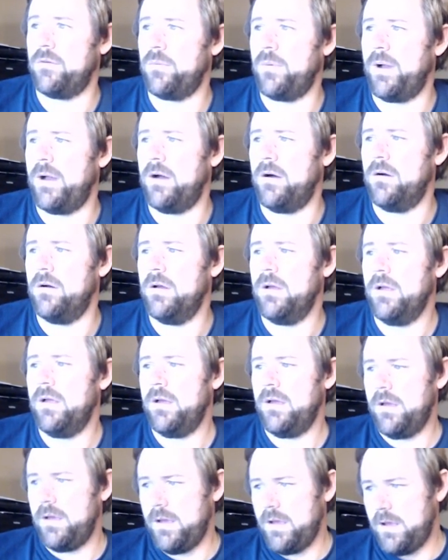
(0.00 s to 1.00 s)
as well.
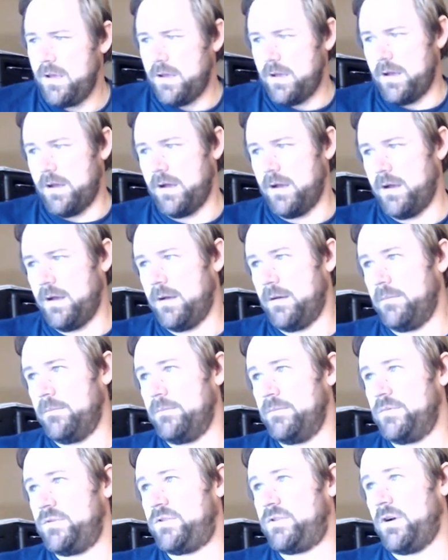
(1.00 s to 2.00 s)

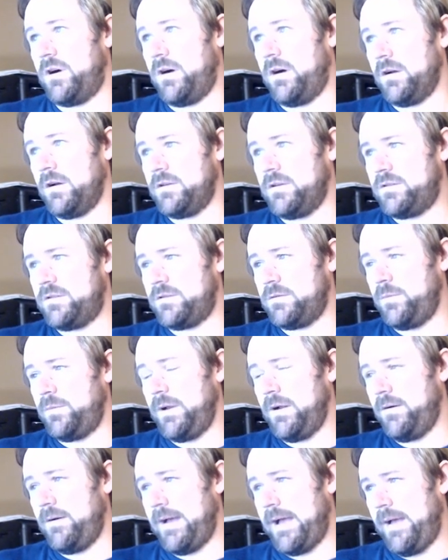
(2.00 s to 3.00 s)
Um, dogs, we
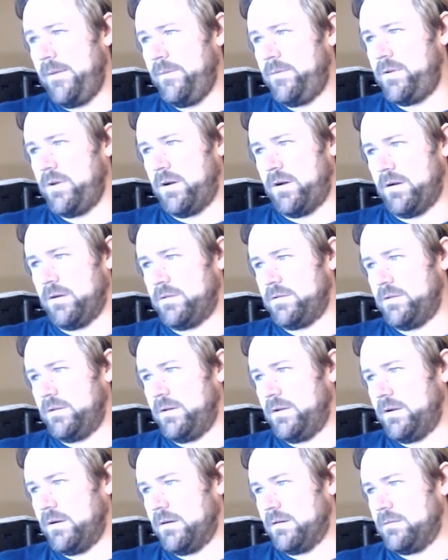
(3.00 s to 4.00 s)
don't have dogs in
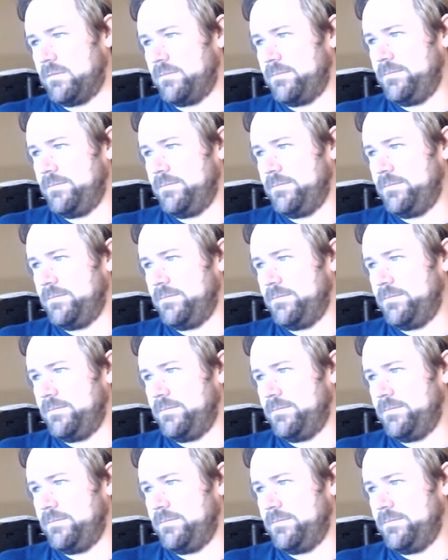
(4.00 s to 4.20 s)
here.